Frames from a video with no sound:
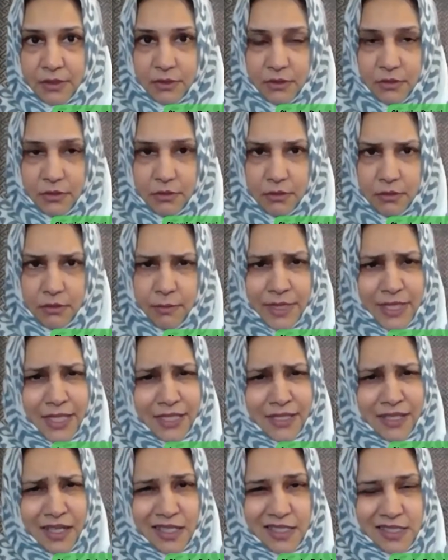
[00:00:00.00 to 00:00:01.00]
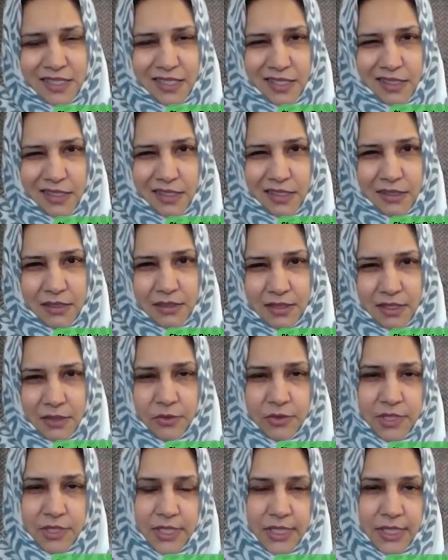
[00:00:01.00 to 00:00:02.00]
So I
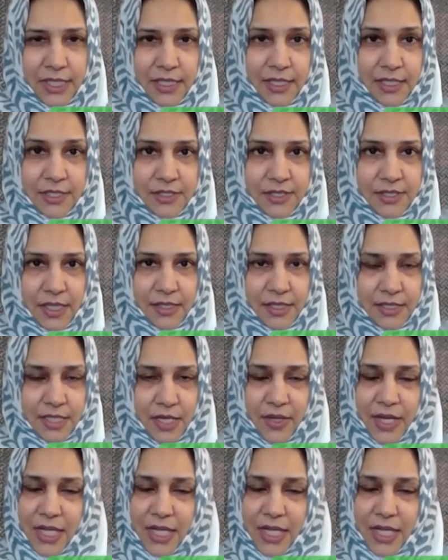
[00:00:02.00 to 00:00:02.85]
said, let's try this out.